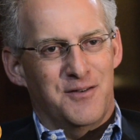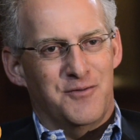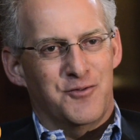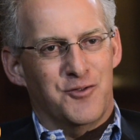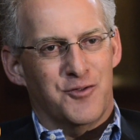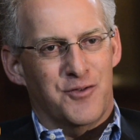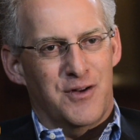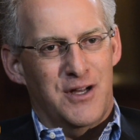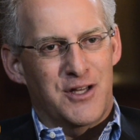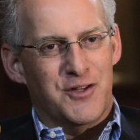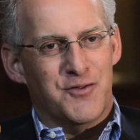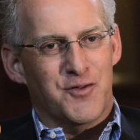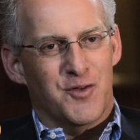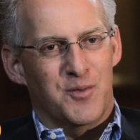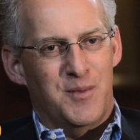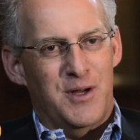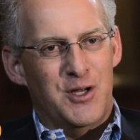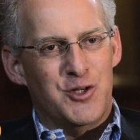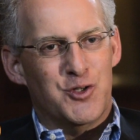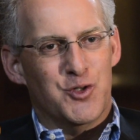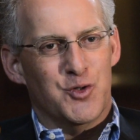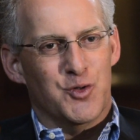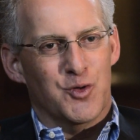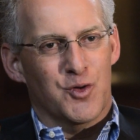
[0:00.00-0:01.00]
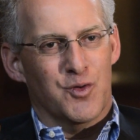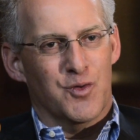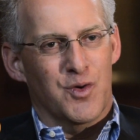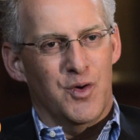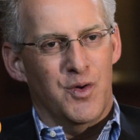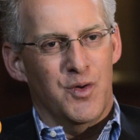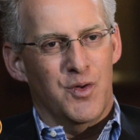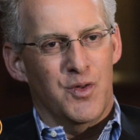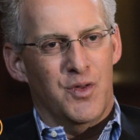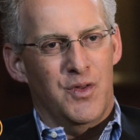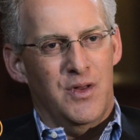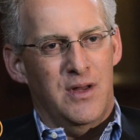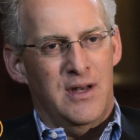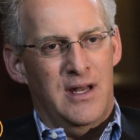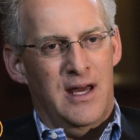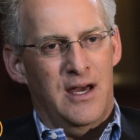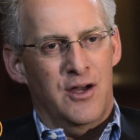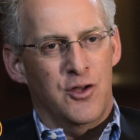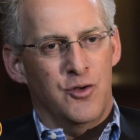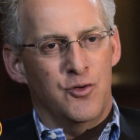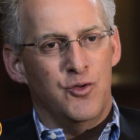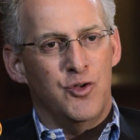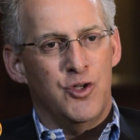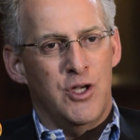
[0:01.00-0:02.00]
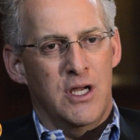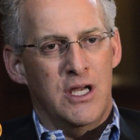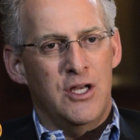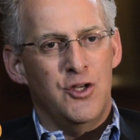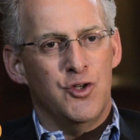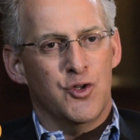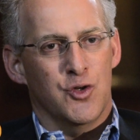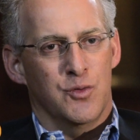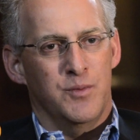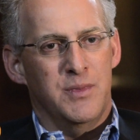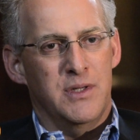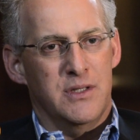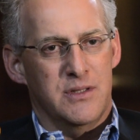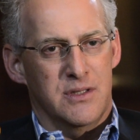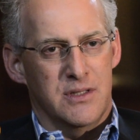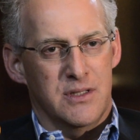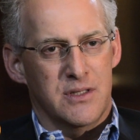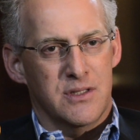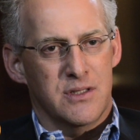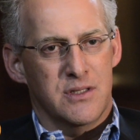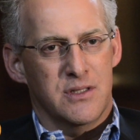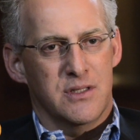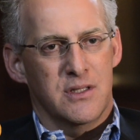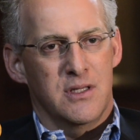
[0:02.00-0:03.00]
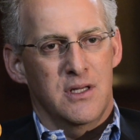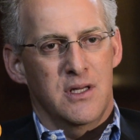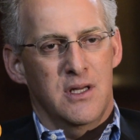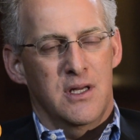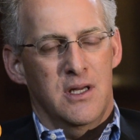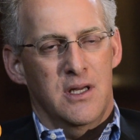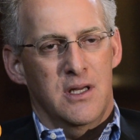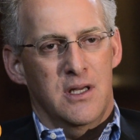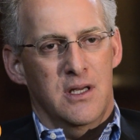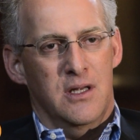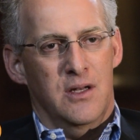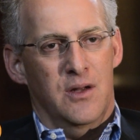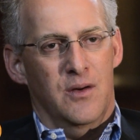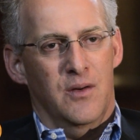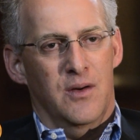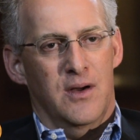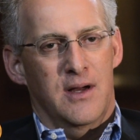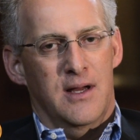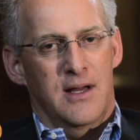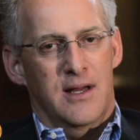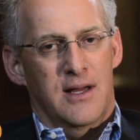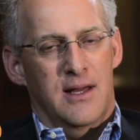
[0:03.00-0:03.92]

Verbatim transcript: of transformational growth and how you change your business, you know,